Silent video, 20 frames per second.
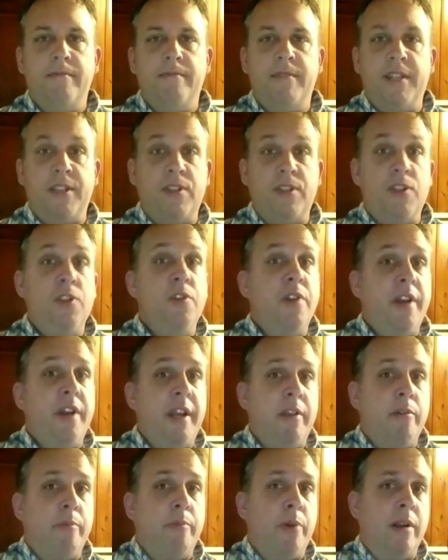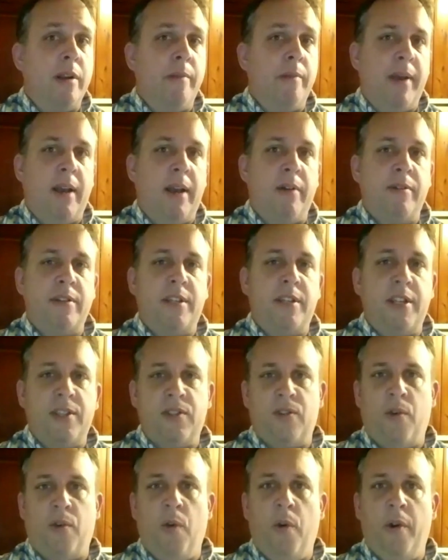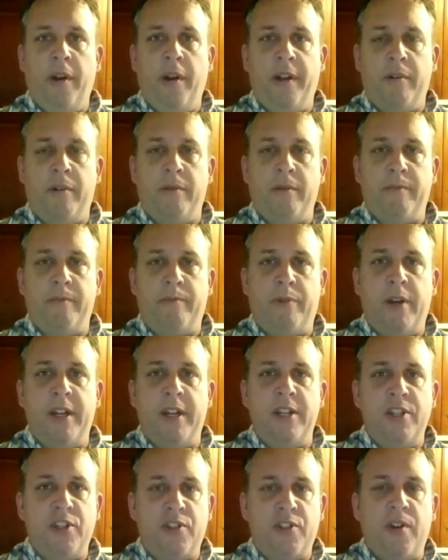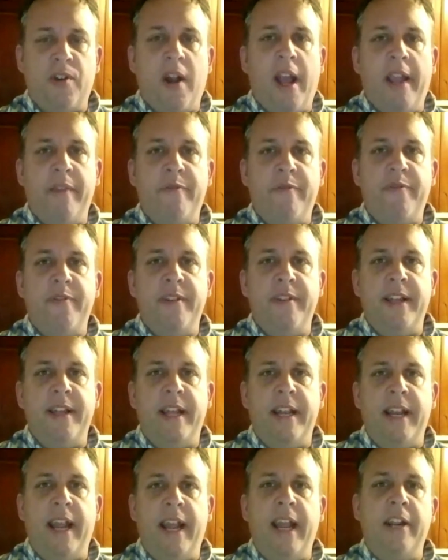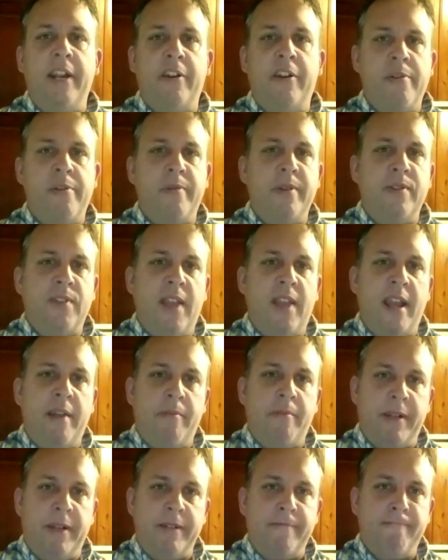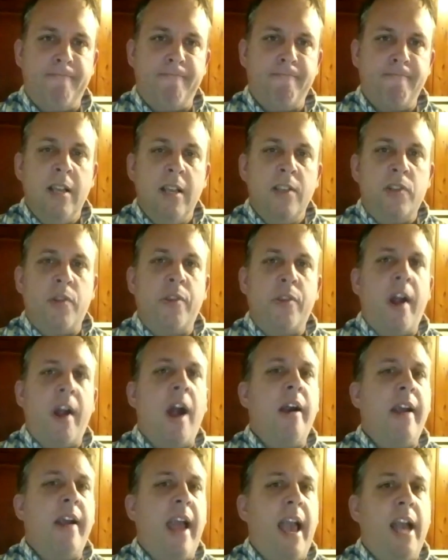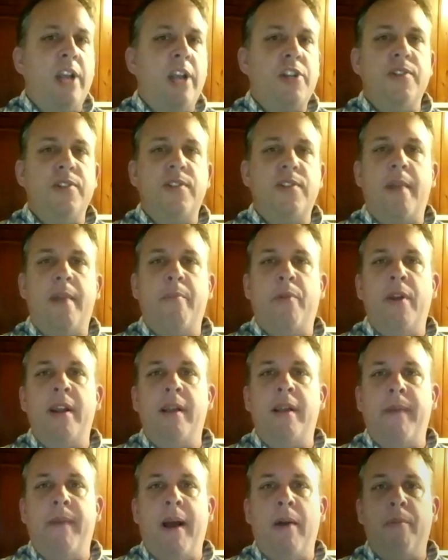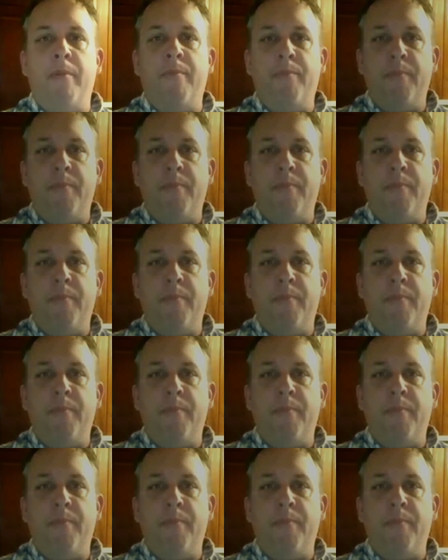disunity, it'll bring about discord, it'll bring strife and, and anger and resentment. So there are actions that bring about